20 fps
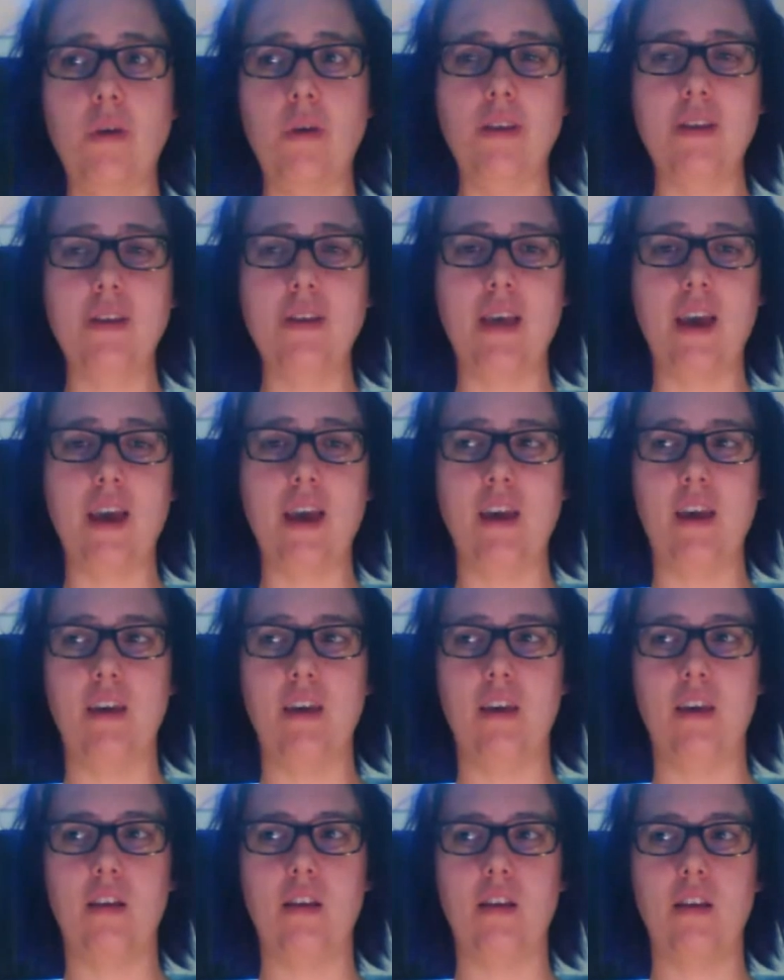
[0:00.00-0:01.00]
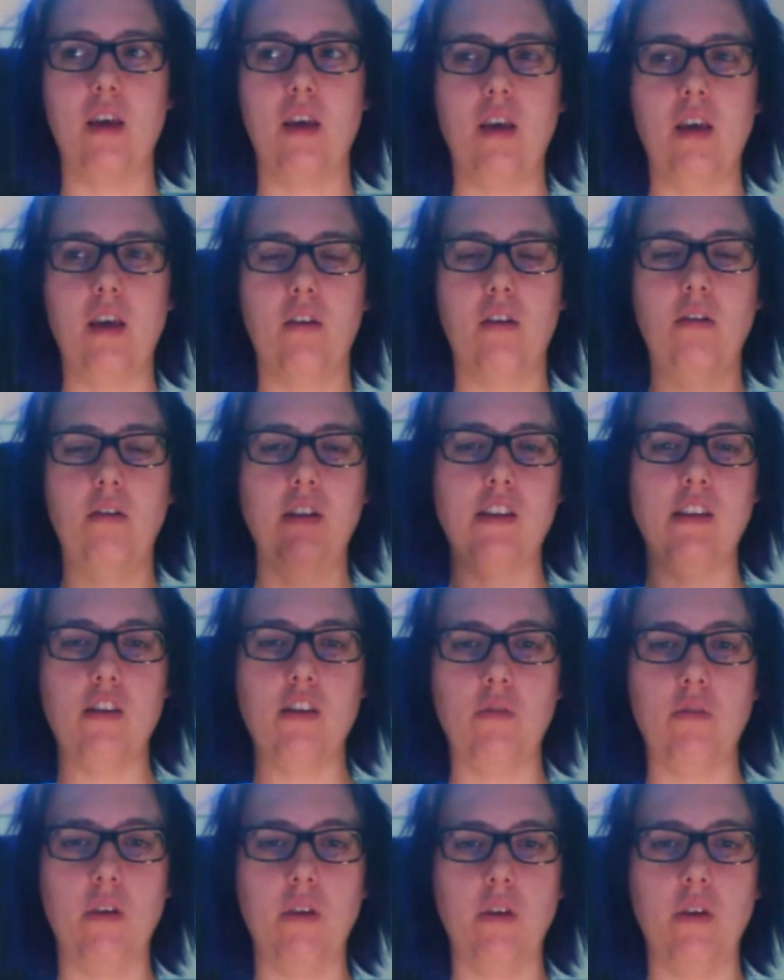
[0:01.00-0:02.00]
Taeyeon is
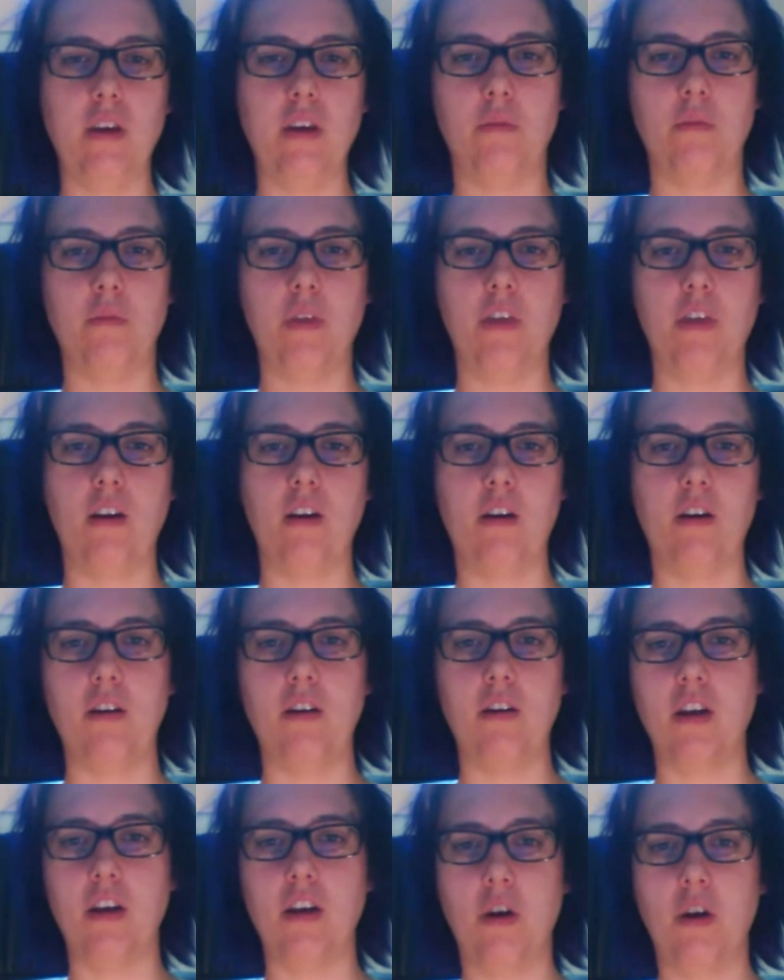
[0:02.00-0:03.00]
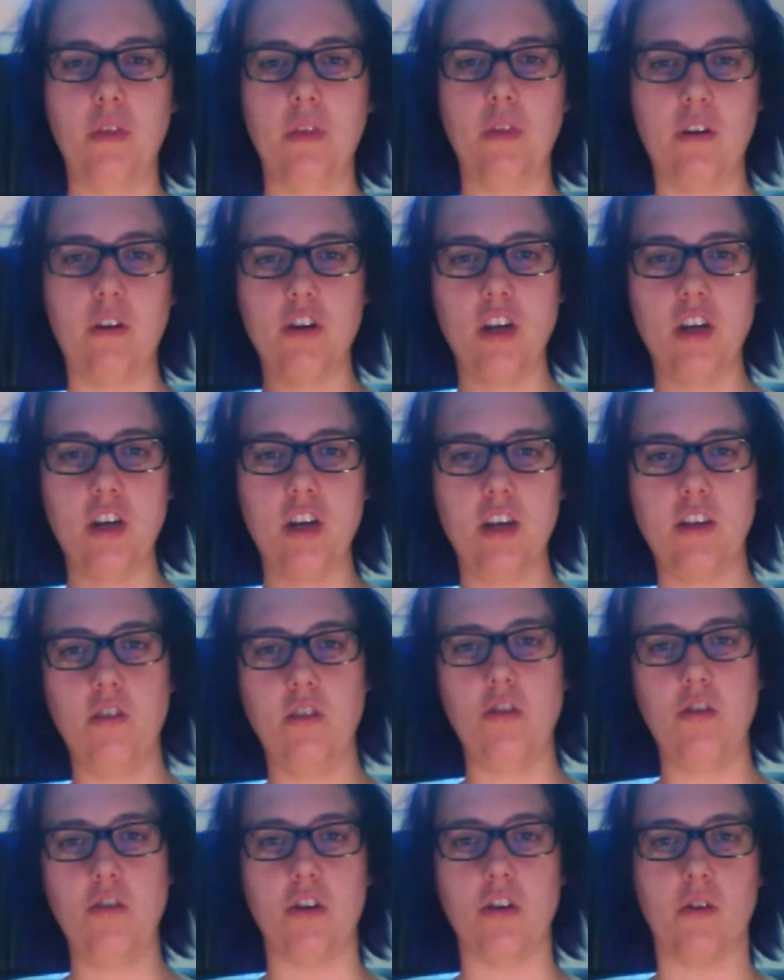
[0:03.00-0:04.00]
doing with her, you know, when they're drinking
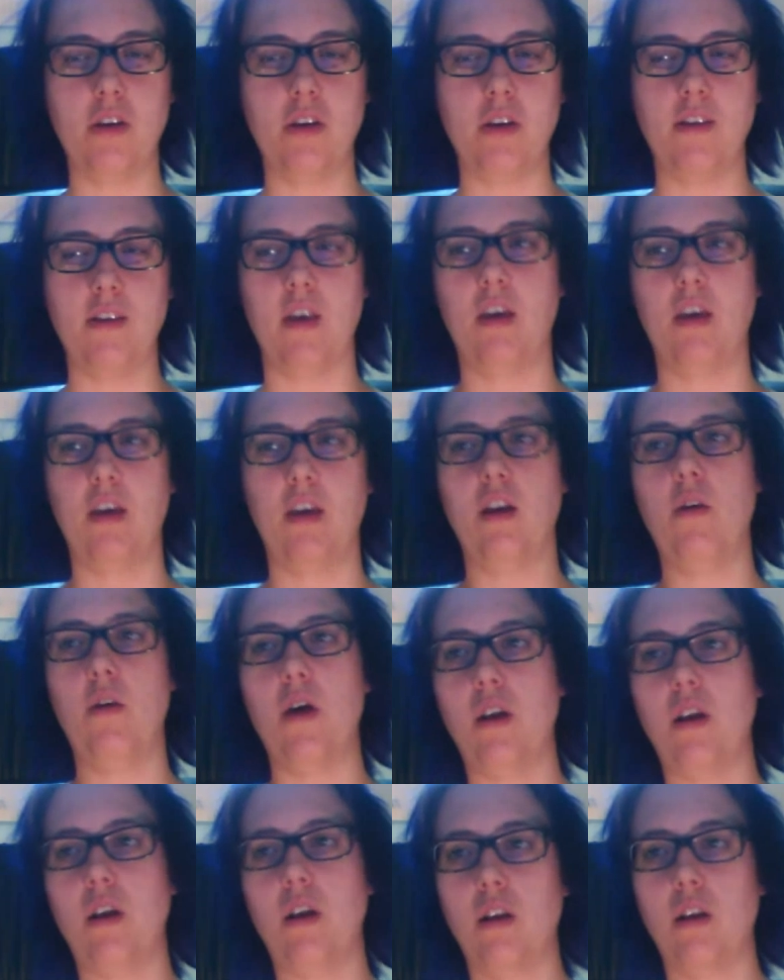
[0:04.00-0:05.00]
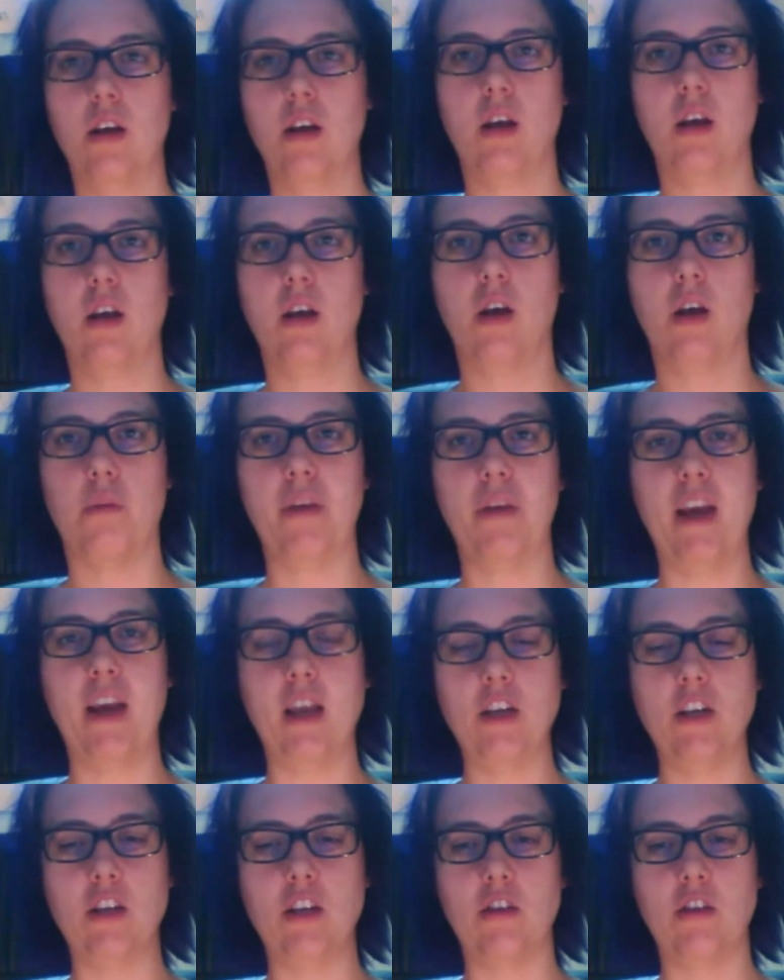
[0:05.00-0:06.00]
soju. He's like, you know what? My dad
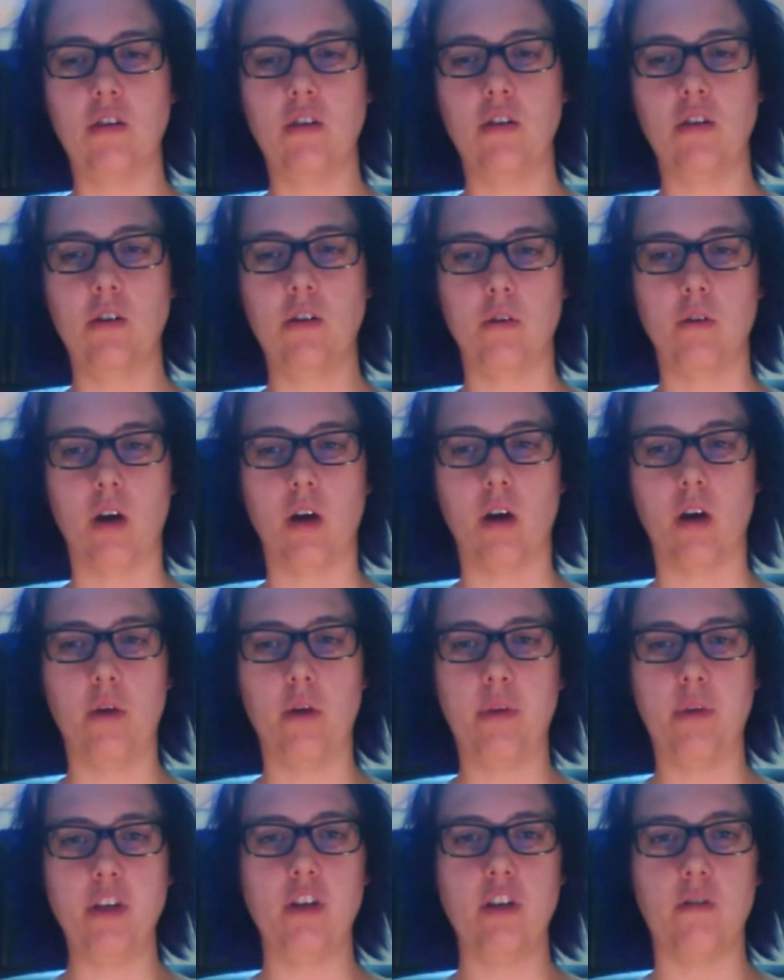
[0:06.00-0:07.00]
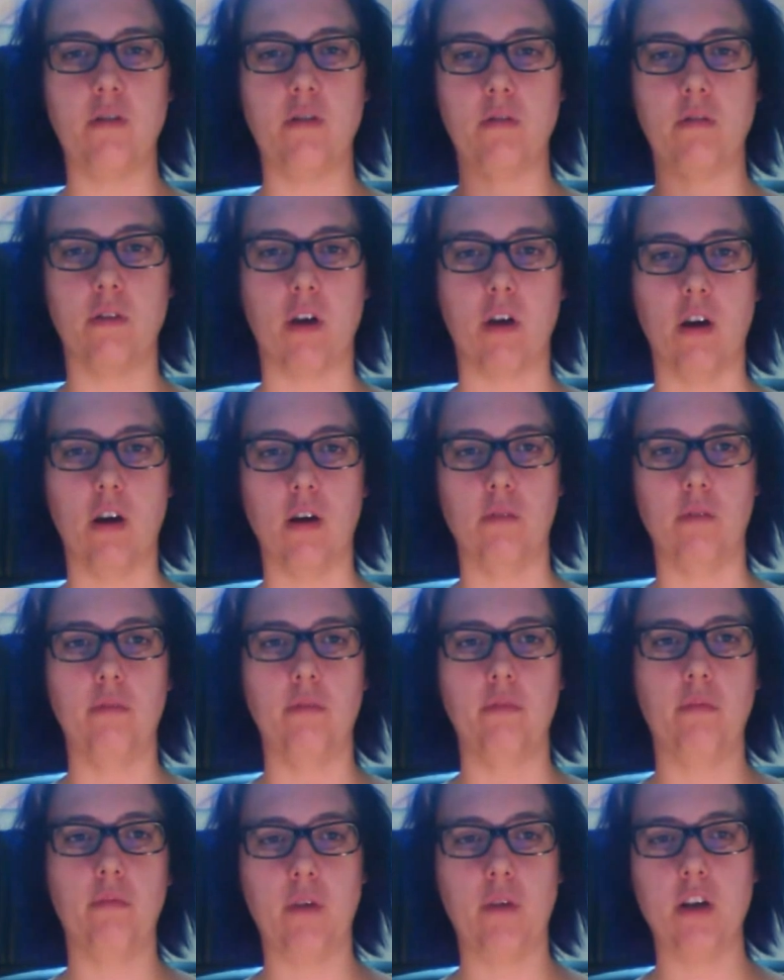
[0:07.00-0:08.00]
just threw a bunch of
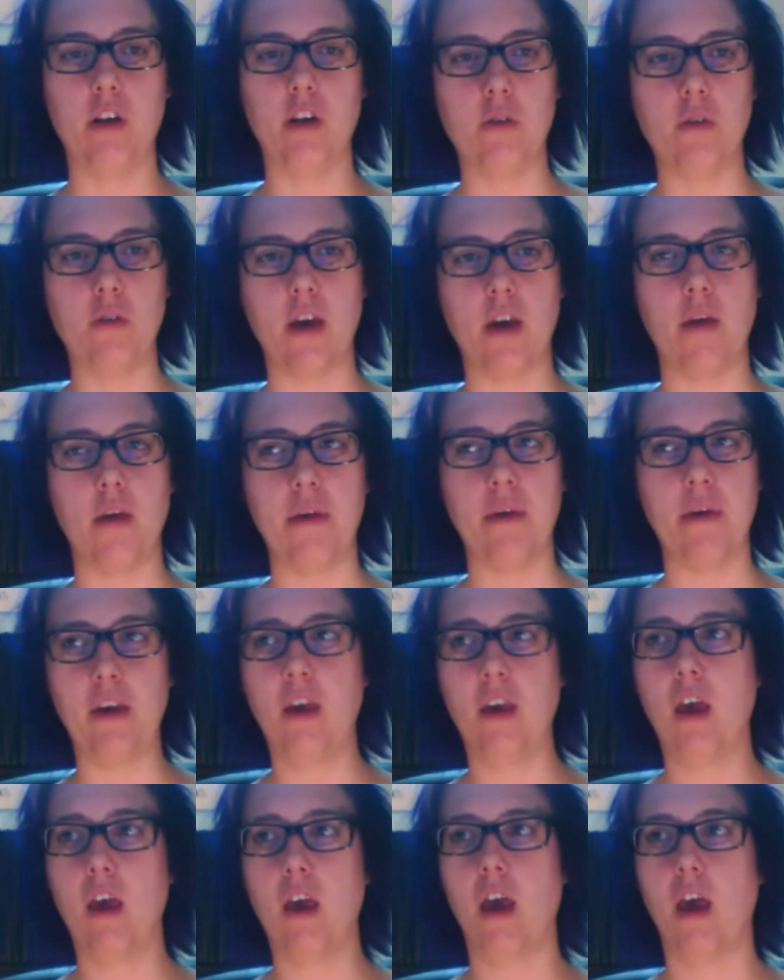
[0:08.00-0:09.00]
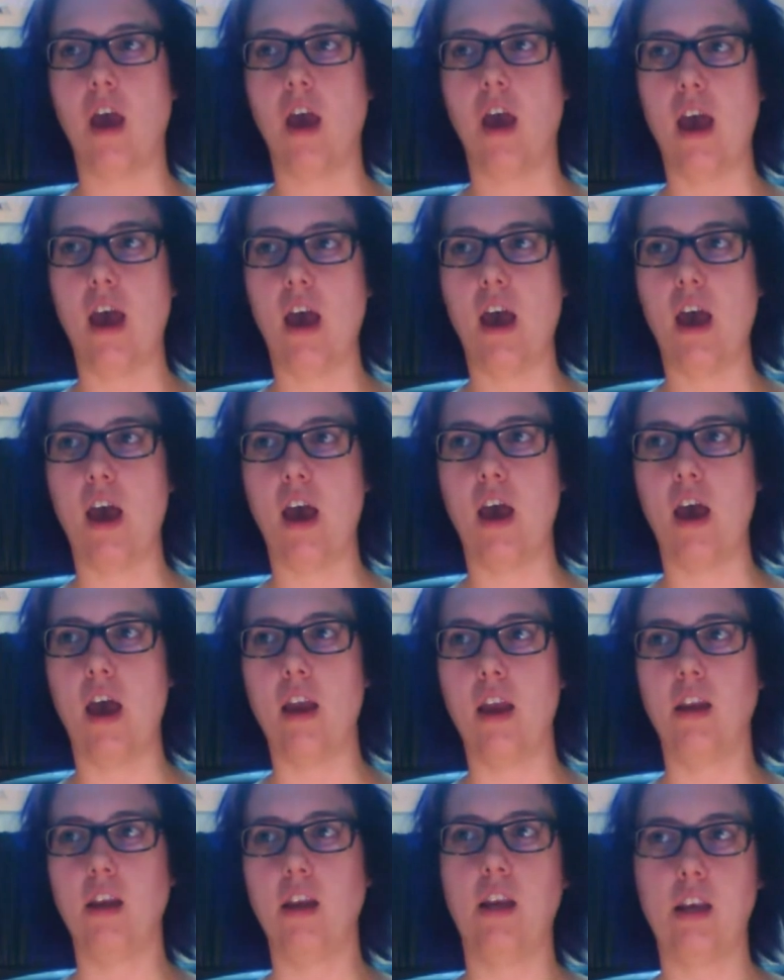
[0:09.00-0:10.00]
ratatouille at me,
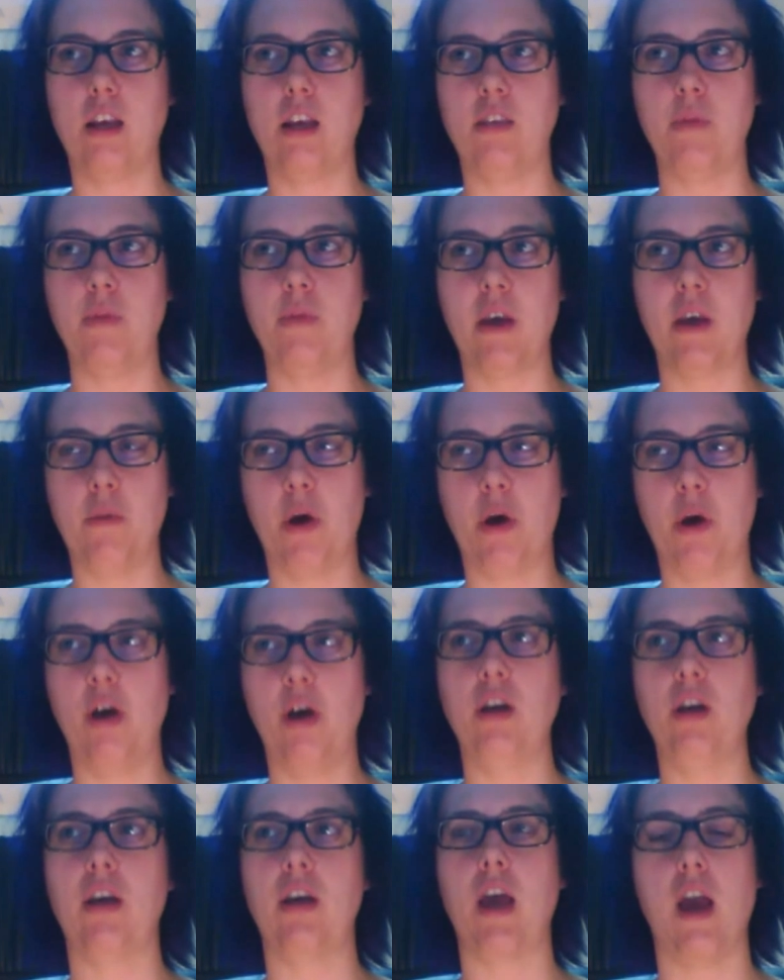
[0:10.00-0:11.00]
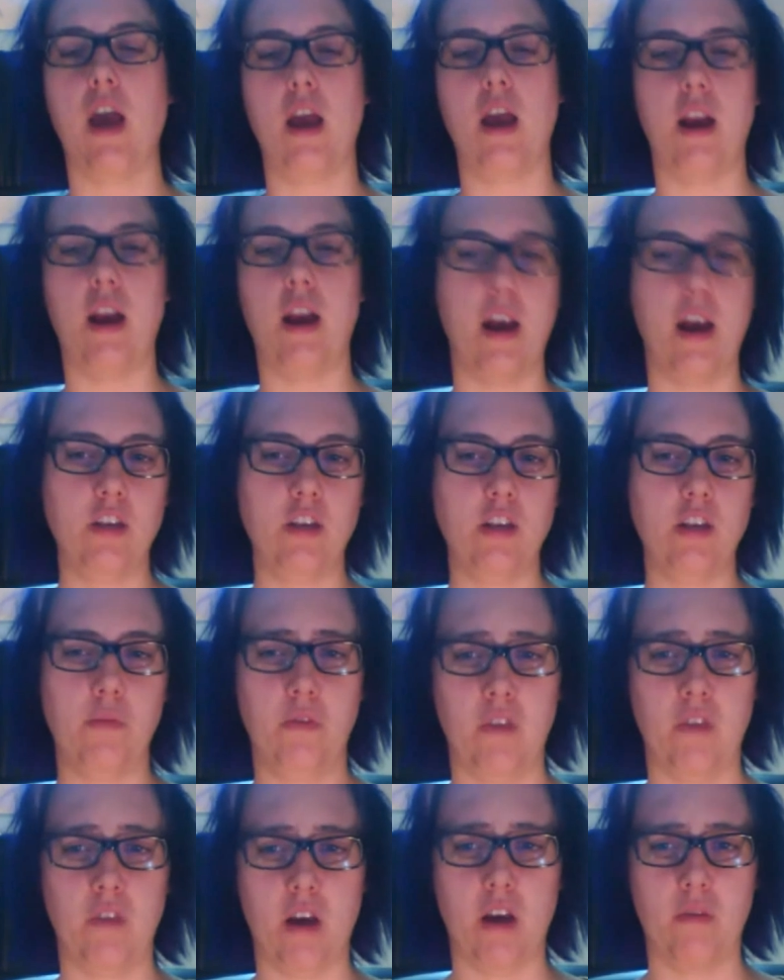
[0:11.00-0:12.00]
and he's being a punk, and I just moved
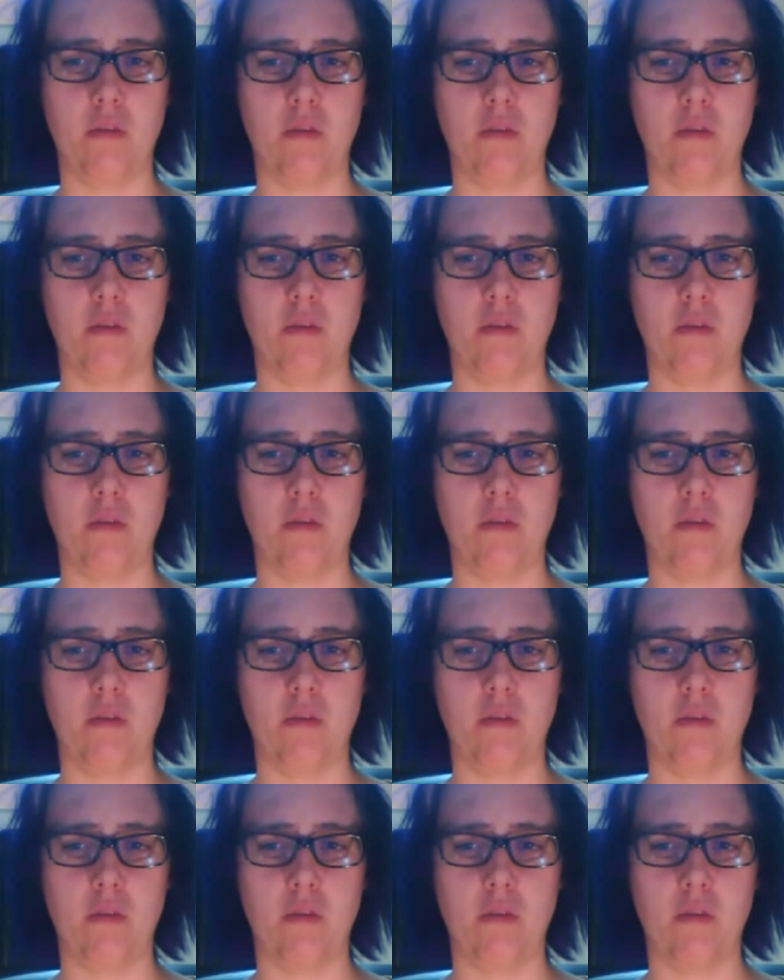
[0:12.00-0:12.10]
out of my